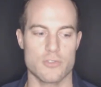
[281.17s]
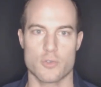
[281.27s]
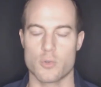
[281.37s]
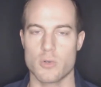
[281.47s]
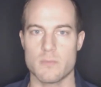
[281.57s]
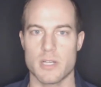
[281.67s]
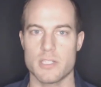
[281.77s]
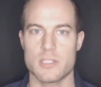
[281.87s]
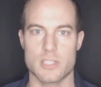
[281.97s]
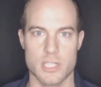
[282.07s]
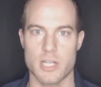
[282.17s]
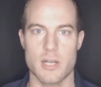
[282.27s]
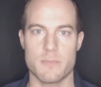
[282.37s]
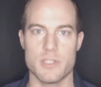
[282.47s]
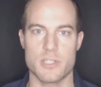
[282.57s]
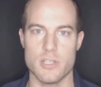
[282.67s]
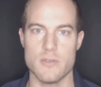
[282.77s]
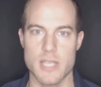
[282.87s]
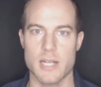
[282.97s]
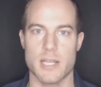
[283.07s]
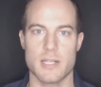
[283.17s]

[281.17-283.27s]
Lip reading: screw a bunch of shit up until you get